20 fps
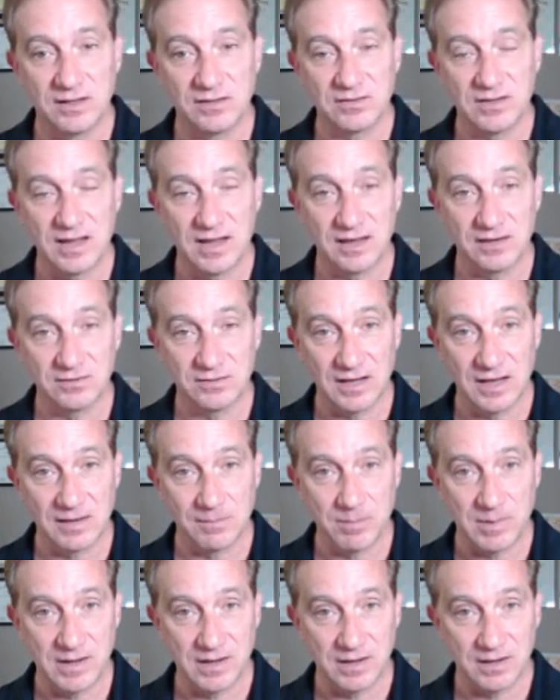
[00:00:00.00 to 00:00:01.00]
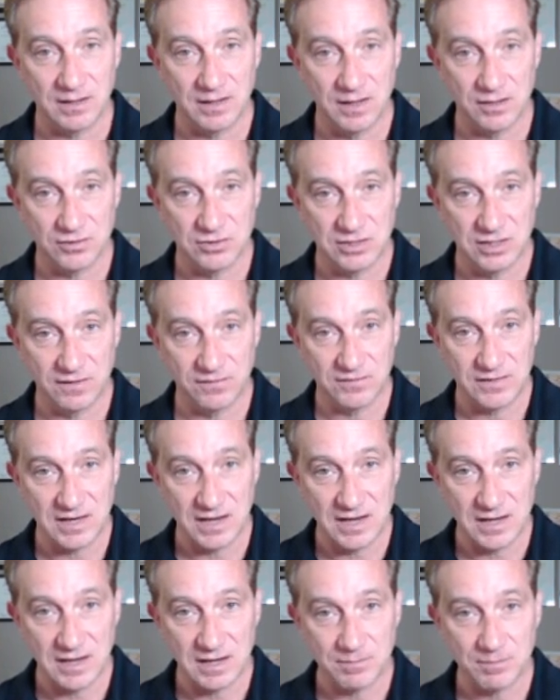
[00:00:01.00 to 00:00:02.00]
In this case, a parallel
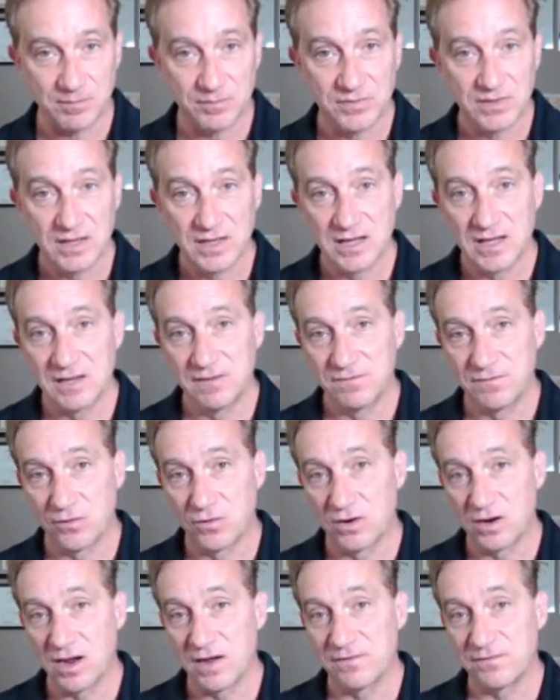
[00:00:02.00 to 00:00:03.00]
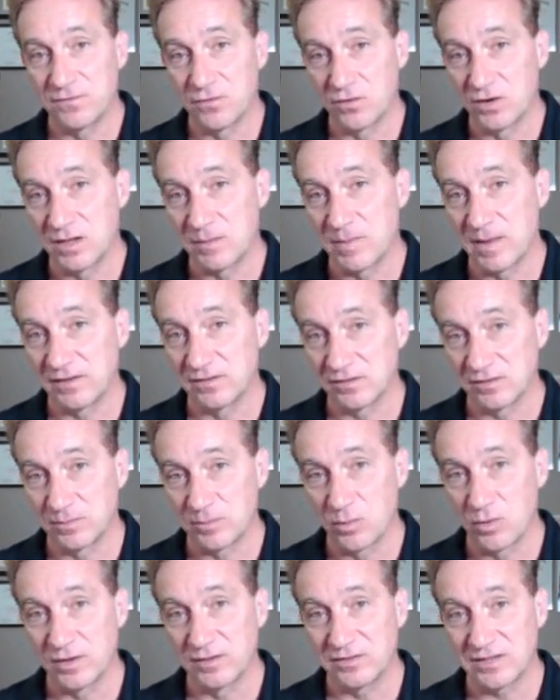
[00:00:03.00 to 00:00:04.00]
shift up in four of 40
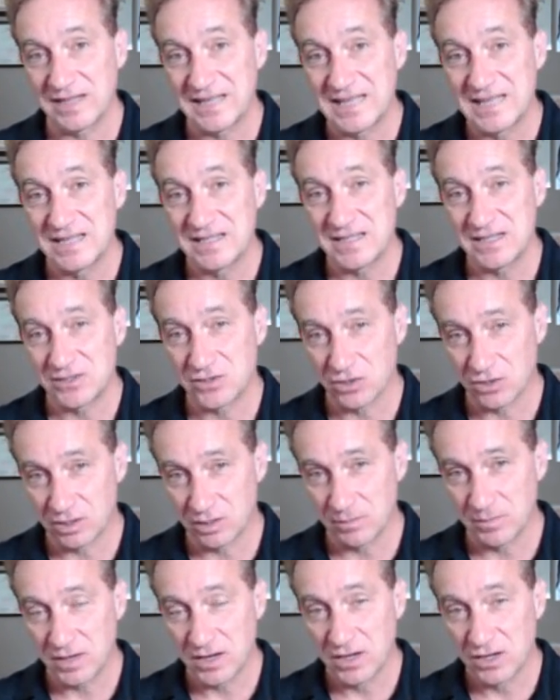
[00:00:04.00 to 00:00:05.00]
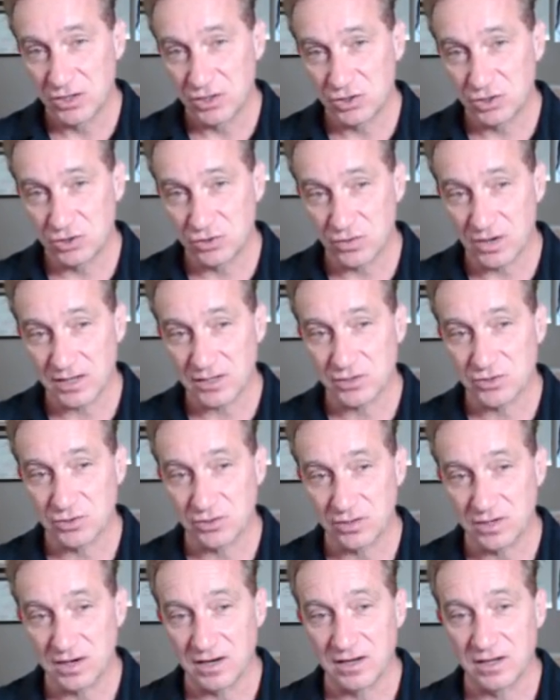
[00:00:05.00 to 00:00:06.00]
basis points in the term
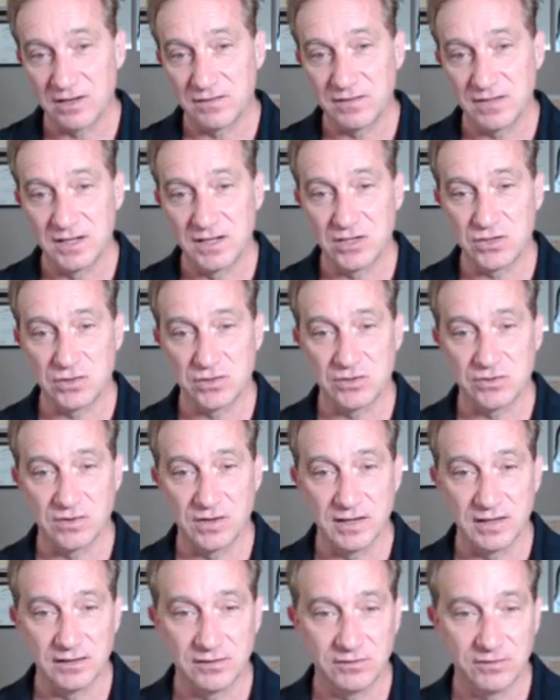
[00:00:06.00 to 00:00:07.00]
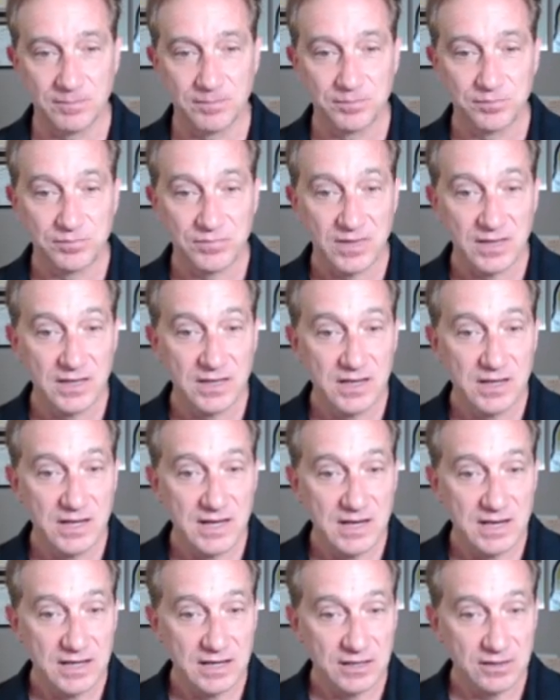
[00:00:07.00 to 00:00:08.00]
structure of interest rates.
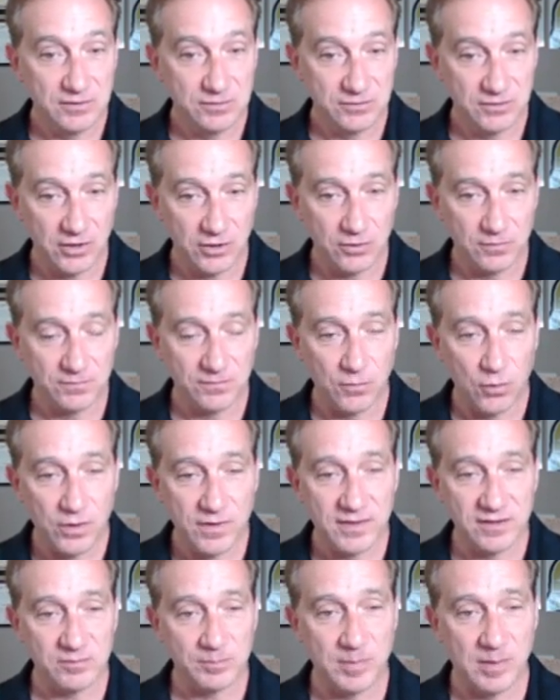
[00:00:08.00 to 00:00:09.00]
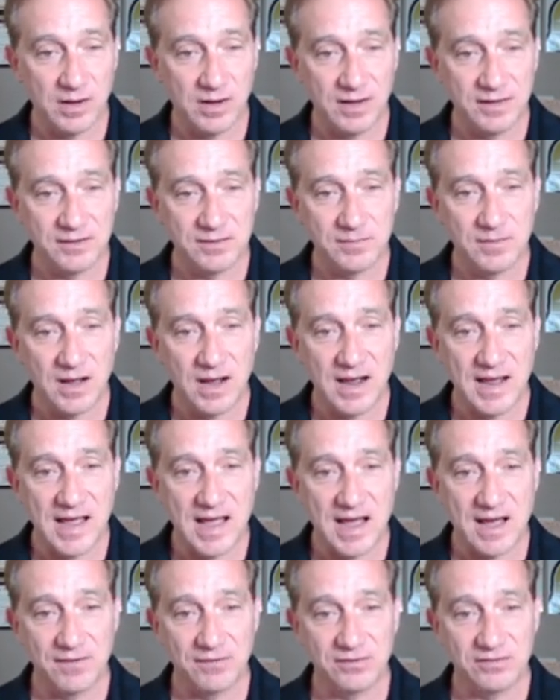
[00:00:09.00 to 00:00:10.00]
So for this bond, I
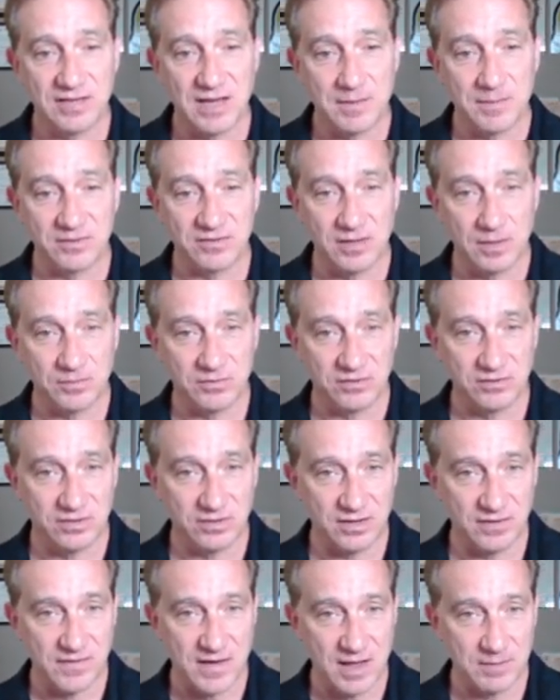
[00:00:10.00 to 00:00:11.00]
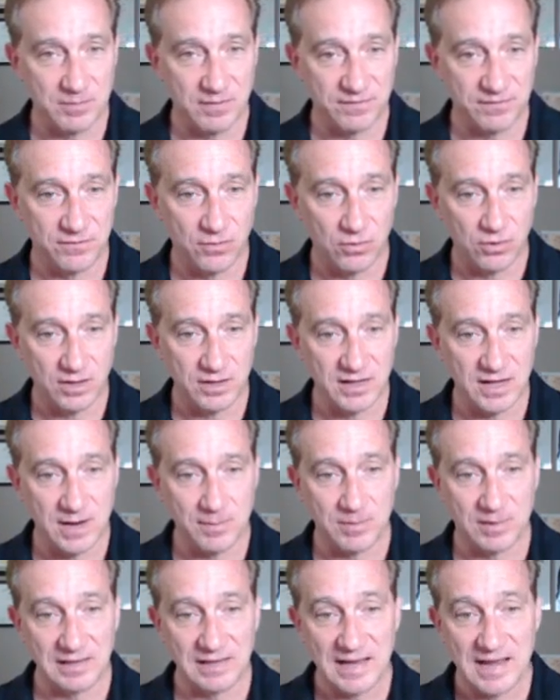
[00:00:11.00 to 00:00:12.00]
have same assumptions as I've had before in
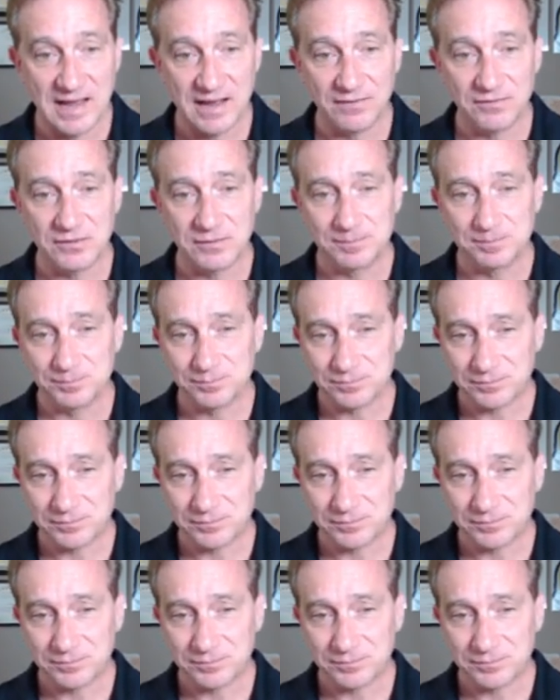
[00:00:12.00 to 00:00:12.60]
the upper left.